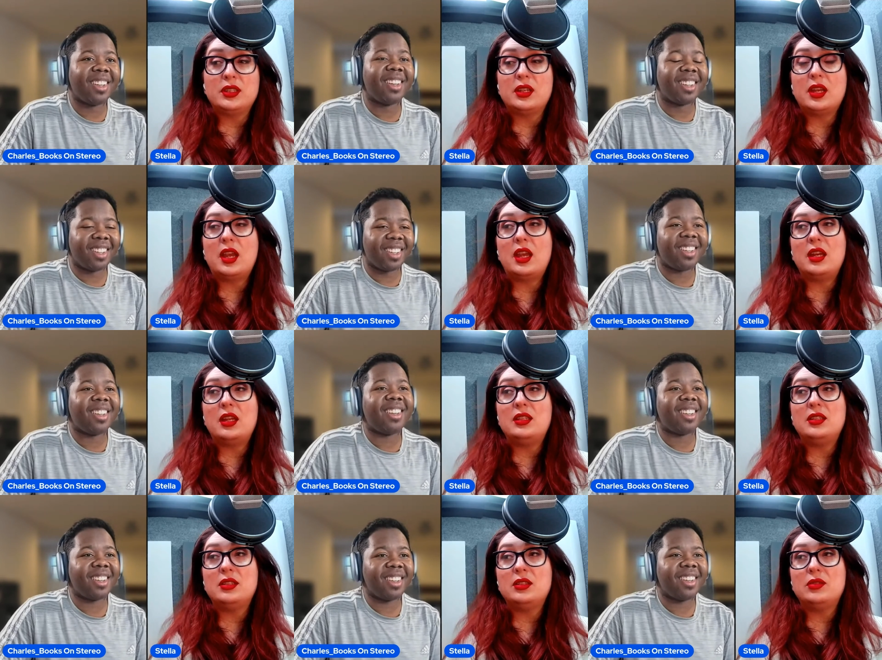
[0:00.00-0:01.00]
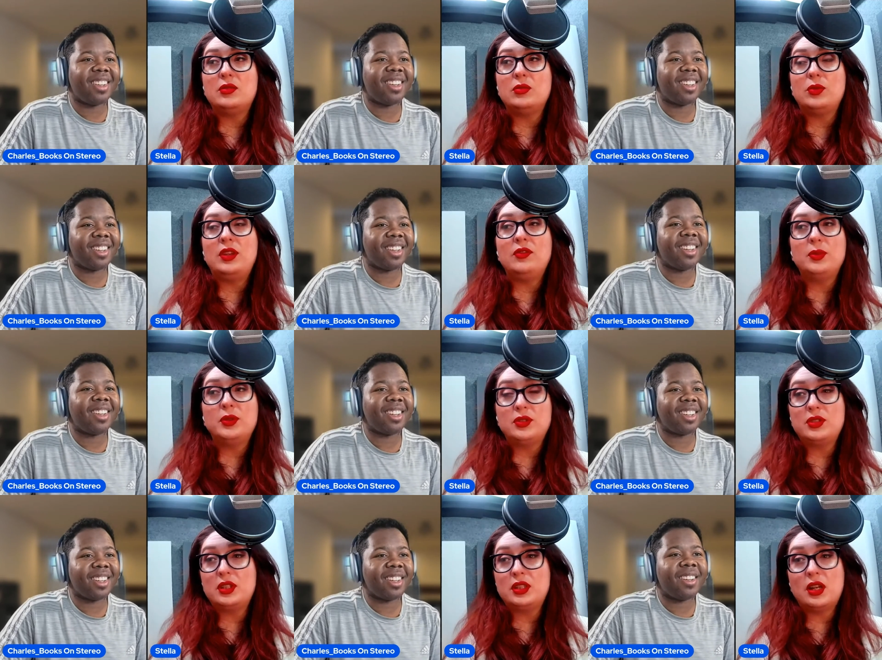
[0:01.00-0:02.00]
Speaker 1: And we've produced a
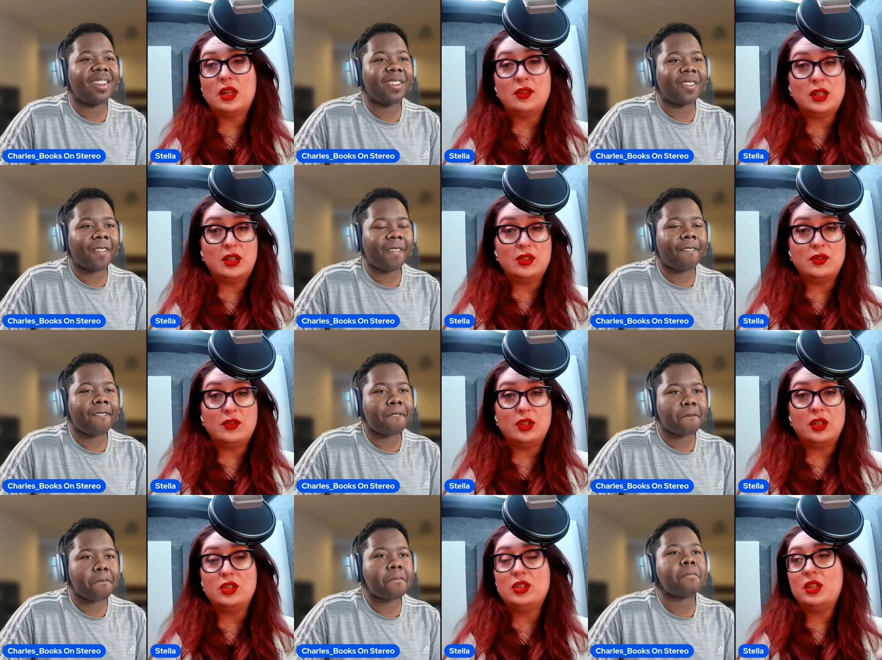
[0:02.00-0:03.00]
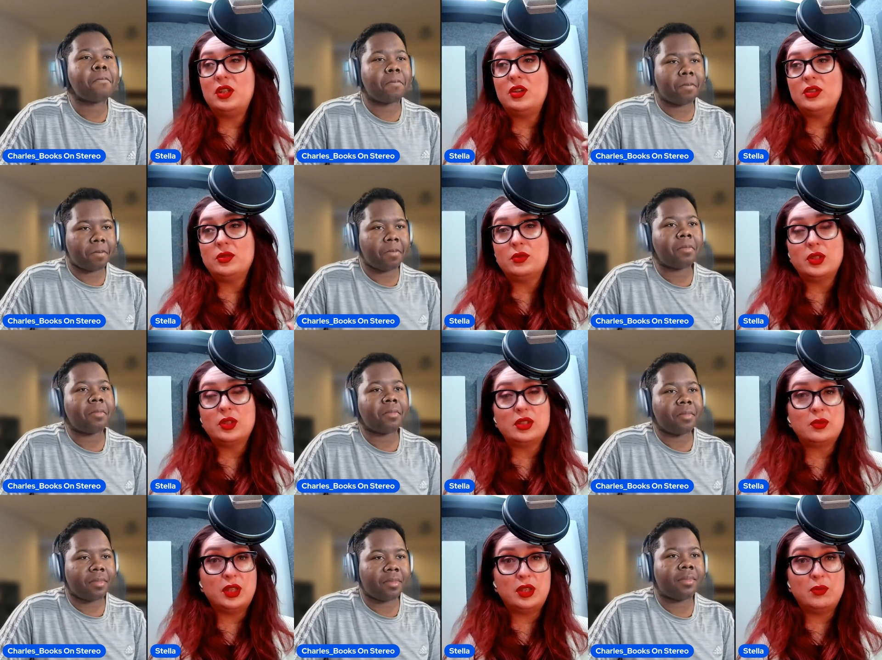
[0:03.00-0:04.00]
ton of titles for her. She also works
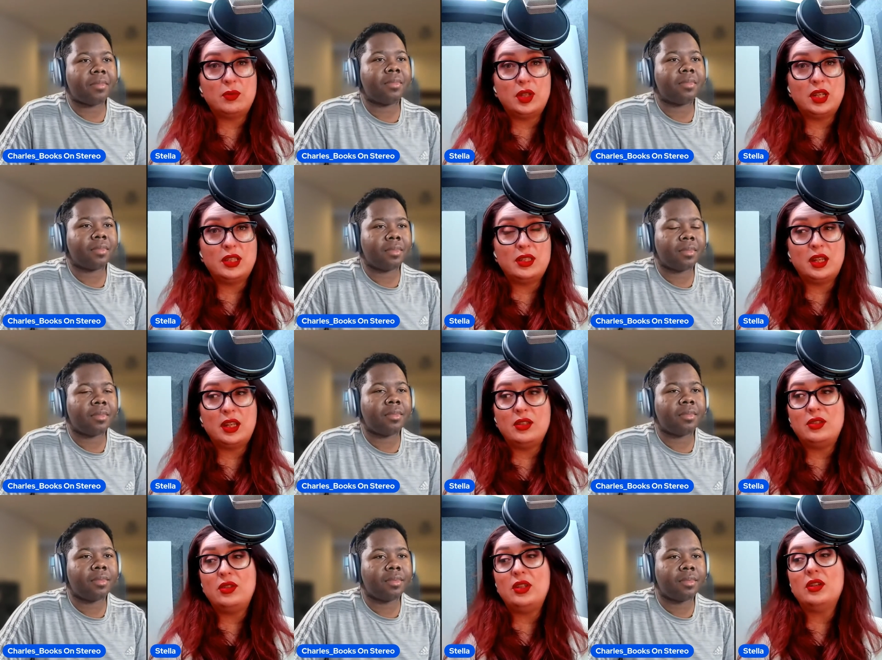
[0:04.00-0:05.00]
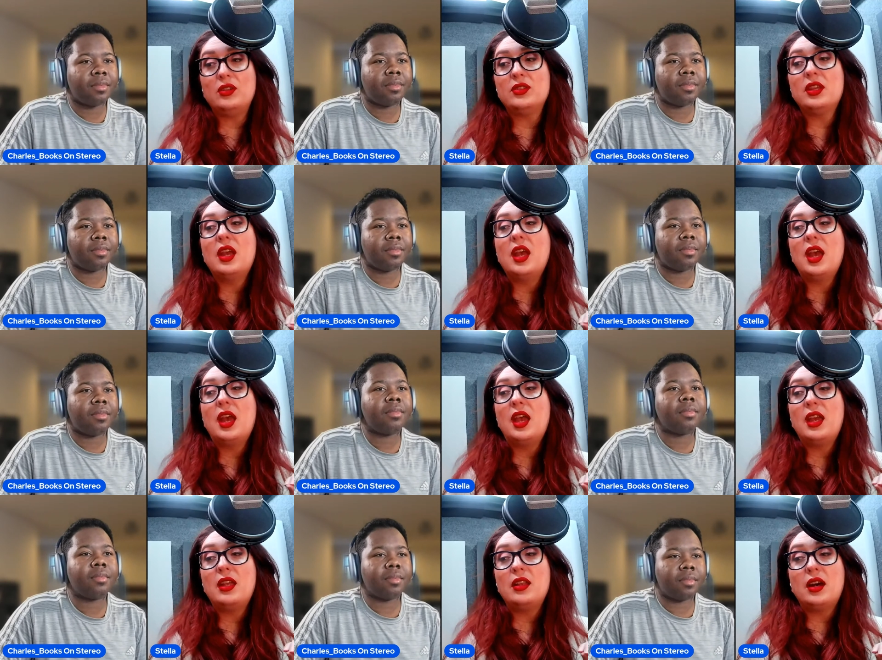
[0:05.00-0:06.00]
with One Night Stand Studios,
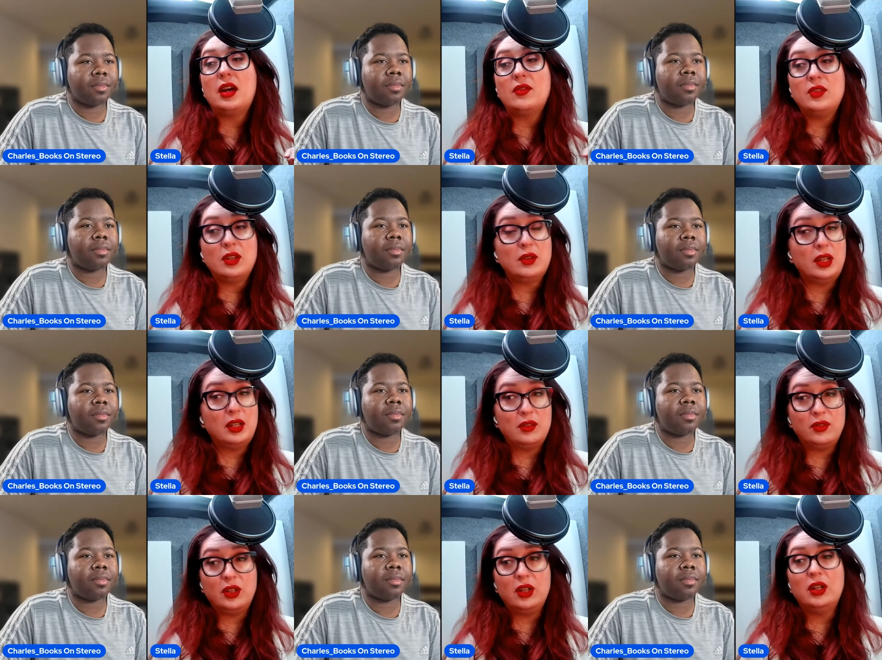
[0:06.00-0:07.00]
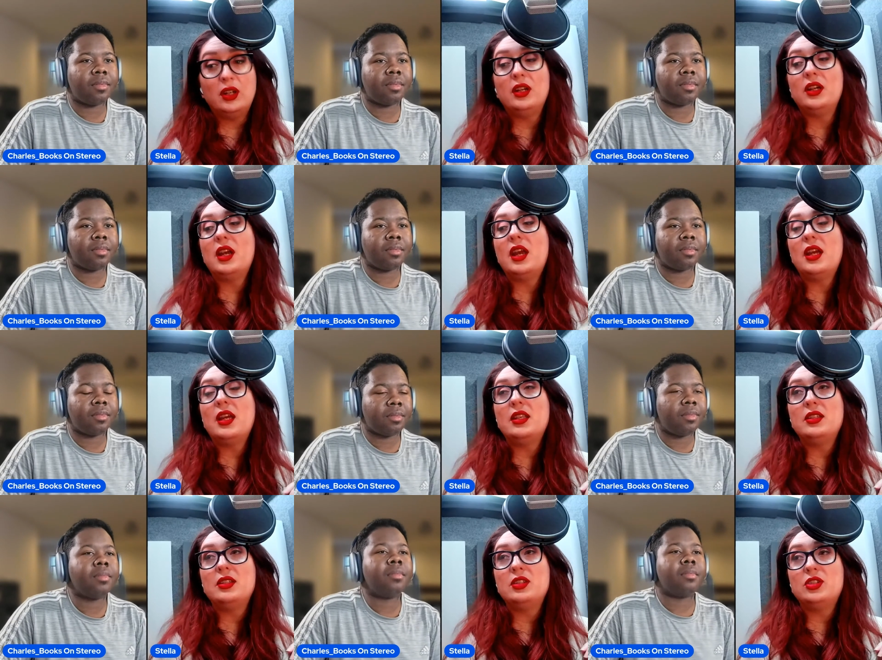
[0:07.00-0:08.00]
and I've narrated for her. And
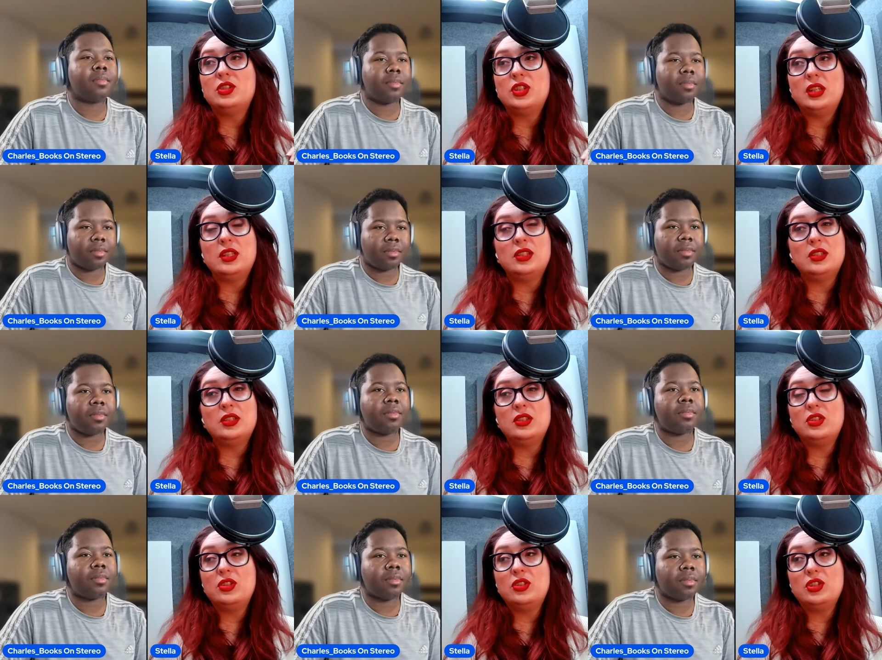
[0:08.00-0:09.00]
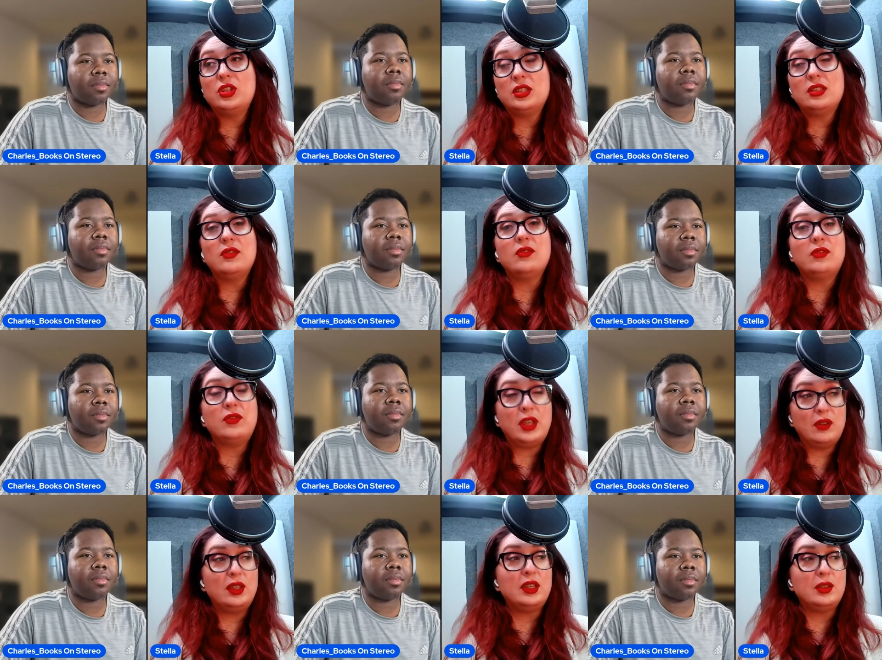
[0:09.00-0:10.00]
she is just very
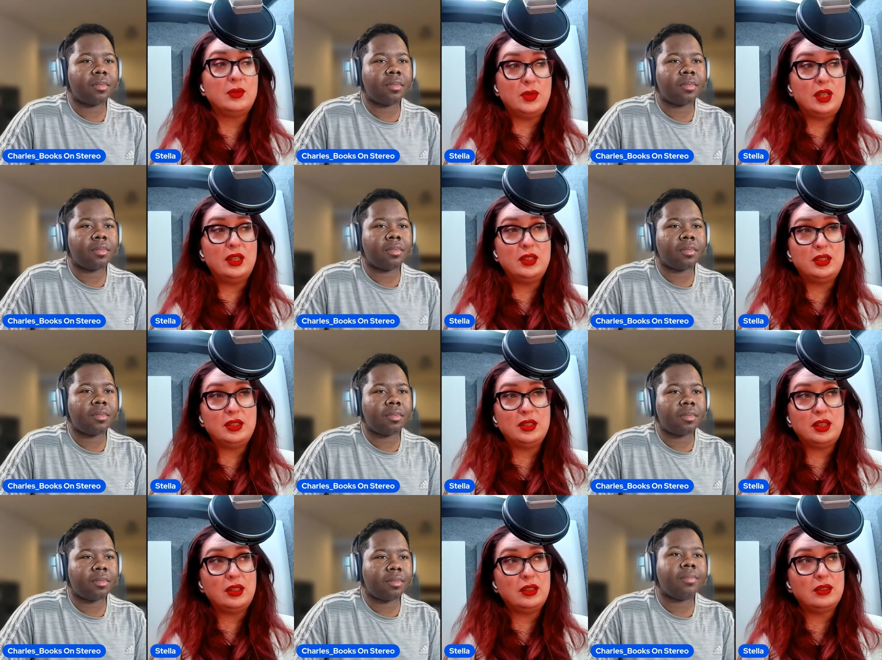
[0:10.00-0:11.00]
committed to like,